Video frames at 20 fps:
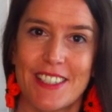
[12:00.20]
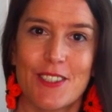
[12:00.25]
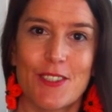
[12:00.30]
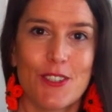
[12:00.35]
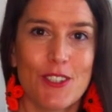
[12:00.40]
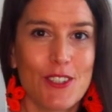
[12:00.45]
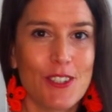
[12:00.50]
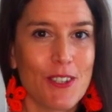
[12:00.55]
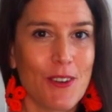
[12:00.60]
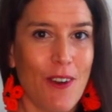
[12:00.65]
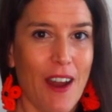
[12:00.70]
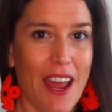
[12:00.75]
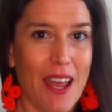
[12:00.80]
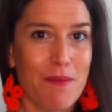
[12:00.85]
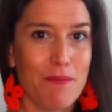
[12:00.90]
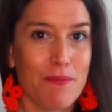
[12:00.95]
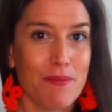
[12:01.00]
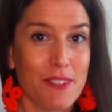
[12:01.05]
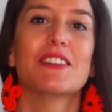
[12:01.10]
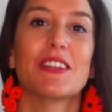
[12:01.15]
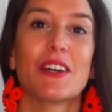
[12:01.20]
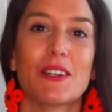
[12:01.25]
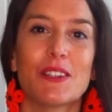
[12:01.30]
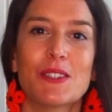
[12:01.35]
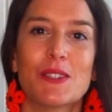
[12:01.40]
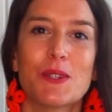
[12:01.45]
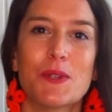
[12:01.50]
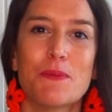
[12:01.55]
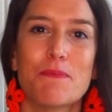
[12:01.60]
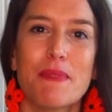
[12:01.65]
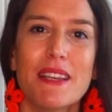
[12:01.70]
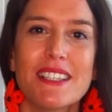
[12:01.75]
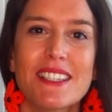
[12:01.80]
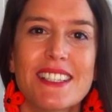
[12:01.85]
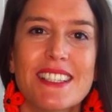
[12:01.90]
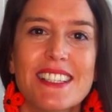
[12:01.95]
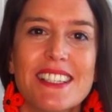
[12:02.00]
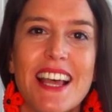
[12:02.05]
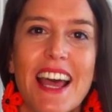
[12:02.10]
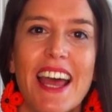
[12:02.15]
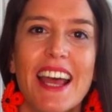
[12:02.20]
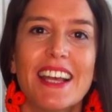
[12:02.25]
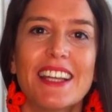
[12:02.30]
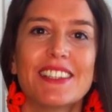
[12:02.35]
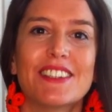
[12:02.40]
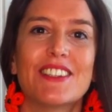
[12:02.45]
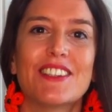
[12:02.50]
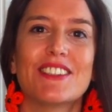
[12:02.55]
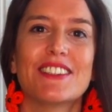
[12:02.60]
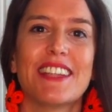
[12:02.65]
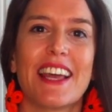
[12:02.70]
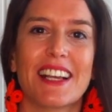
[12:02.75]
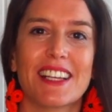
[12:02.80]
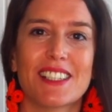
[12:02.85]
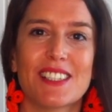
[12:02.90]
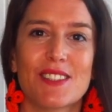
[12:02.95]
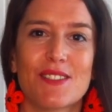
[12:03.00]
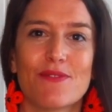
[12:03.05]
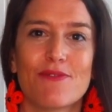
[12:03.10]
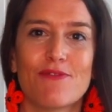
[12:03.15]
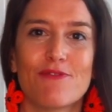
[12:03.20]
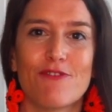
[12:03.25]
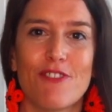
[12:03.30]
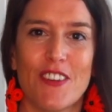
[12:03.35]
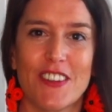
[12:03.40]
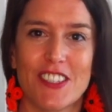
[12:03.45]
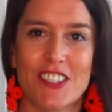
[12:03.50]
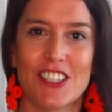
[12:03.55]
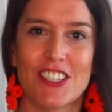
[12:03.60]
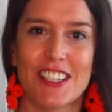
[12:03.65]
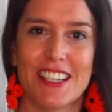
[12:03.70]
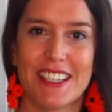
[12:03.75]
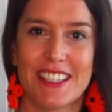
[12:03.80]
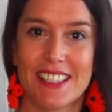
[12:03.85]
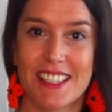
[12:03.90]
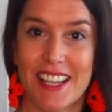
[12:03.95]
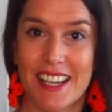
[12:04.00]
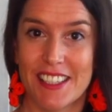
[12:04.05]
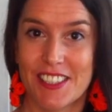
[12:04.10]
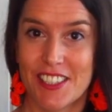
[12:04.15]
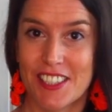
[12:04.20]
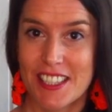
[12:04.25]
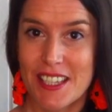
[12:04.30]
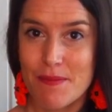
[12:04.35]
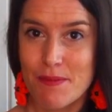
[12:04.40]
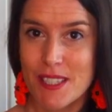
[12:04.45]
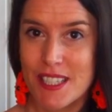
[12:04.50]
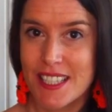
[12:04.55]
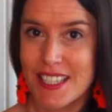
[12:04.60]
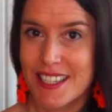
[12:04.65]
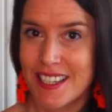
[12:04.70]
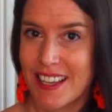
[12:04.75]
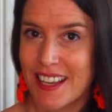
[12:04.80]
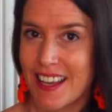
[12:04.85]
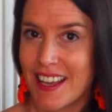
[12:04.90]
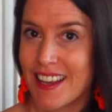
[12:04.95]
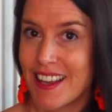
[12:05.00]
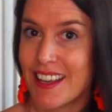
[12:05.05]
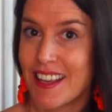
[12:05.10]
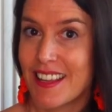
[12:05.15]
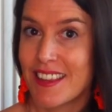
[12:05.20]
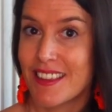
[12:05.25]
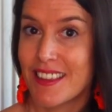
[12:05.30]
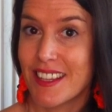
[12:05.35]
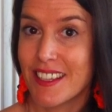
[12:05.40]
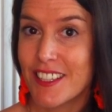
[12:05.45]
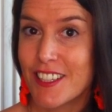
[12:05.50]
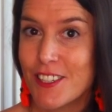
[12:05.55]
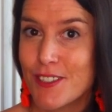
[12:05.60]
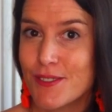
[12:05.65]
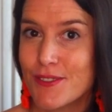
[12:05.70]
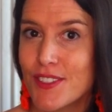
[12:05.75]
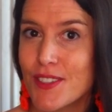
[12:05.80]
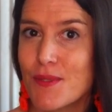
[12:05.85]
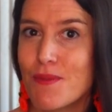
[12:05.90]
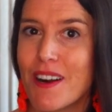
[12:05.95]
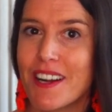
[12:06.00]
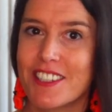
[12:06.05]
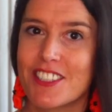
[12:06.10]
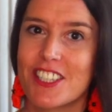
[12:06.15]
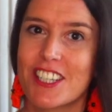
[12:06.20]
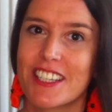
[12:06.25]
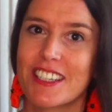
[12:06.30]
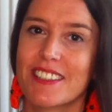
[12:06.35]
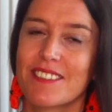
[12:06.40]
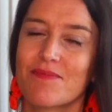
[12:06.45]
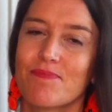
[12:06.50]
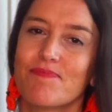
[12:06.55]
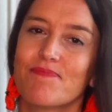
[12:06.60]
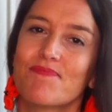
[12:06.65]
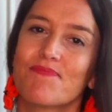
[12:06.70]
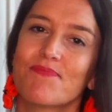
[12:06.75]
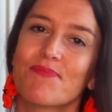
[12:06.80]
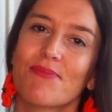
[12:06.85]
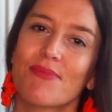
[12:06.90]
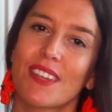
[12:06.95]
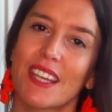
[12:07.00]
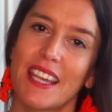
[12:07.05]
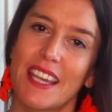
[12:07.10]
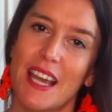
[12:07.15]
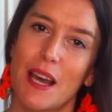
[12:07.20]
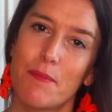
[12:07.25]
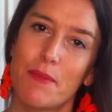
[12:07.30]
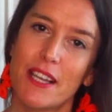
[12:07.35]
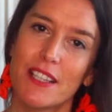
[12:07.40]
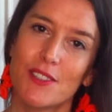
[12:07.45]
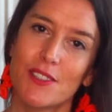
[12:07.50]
to subscribe not to miss the next French Insider Tips. Thank you for watching et à